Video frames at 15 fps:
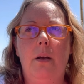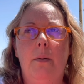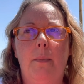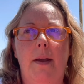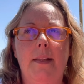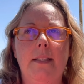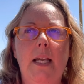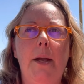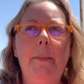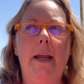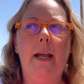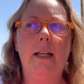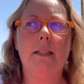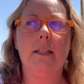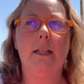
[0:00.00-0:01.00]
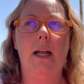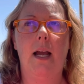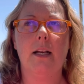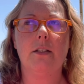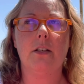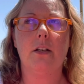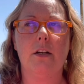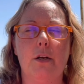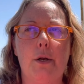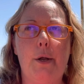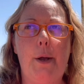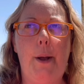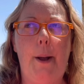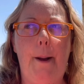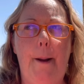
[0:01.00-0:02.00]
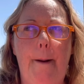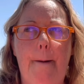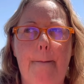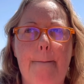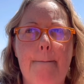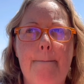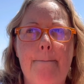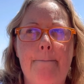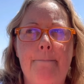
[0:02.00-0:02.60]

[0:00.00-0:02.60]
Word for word: by the time I got to the doctor um,